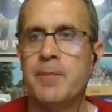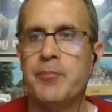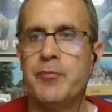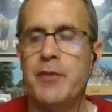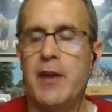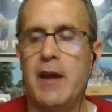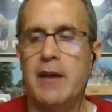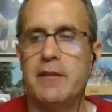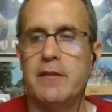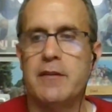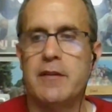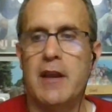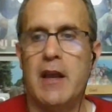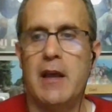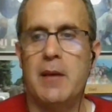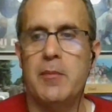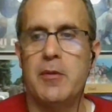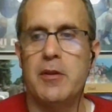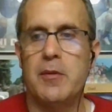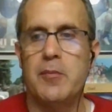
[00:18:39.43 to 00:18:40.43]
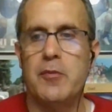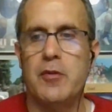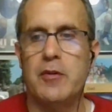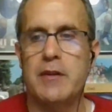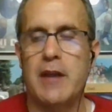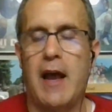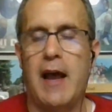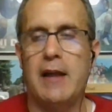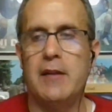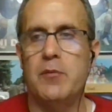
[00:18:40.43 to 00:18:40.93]
that Sam and the boys,
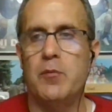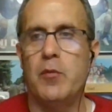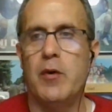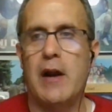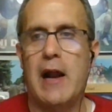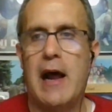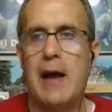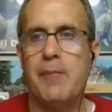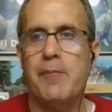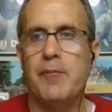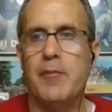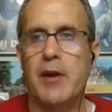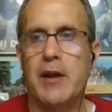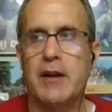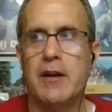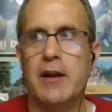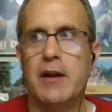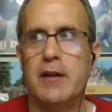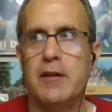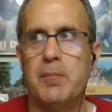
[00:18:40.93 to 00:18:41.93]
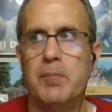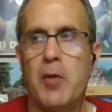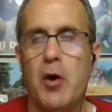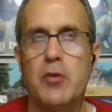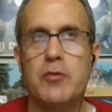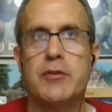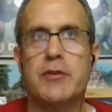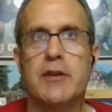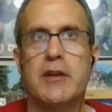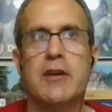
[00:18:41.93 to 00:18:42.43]
I, what I'm
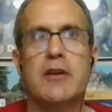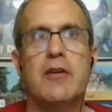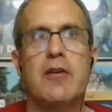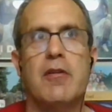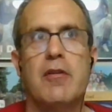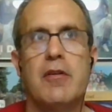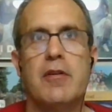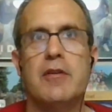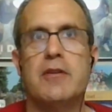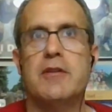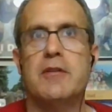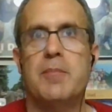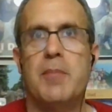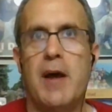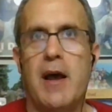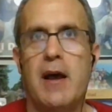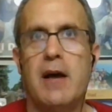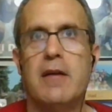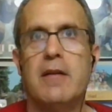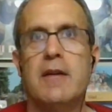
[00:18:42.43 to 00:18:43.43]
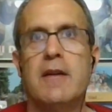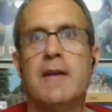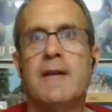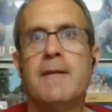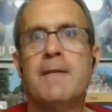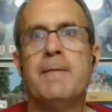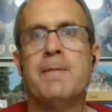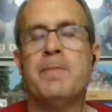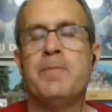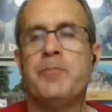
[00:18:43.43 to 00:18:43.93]
most encouraged about
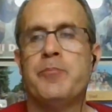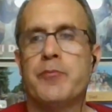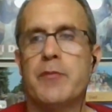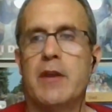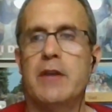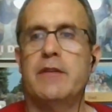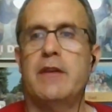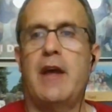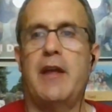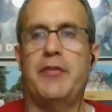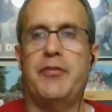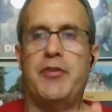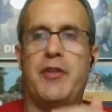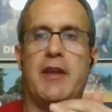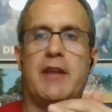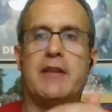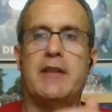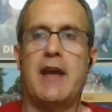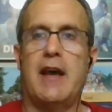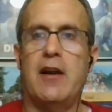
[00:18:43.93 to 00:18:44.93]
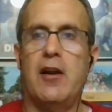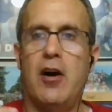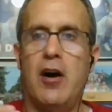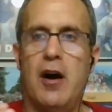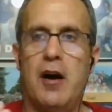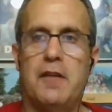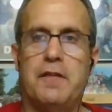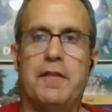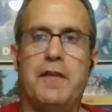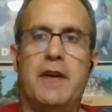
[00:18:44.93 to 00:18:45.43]
is I think that
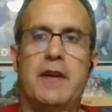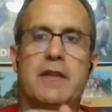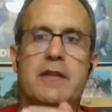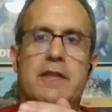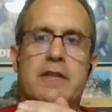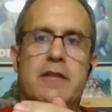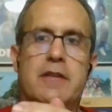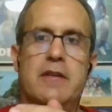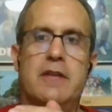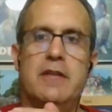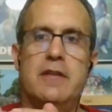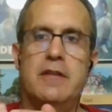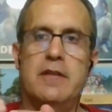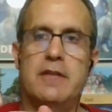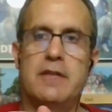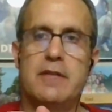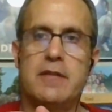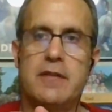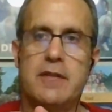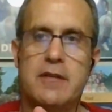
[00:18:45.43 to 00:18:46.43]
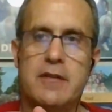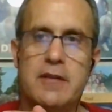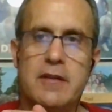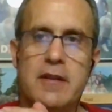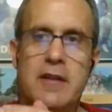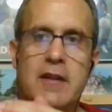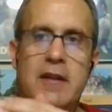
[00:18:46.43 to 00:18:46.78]
offense is